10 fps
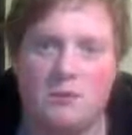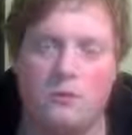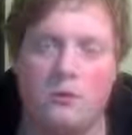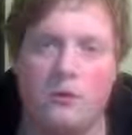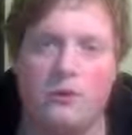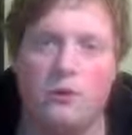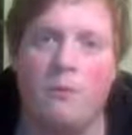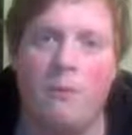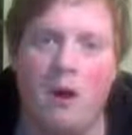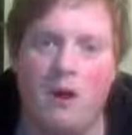or on your
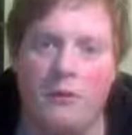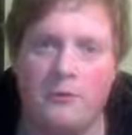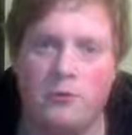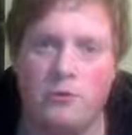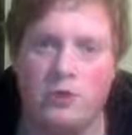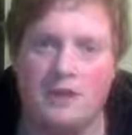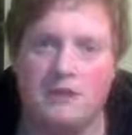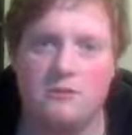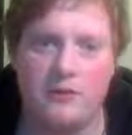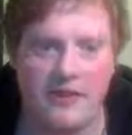path to chess
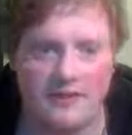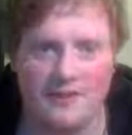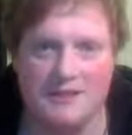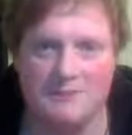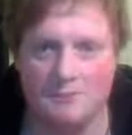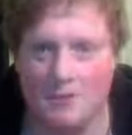greatness.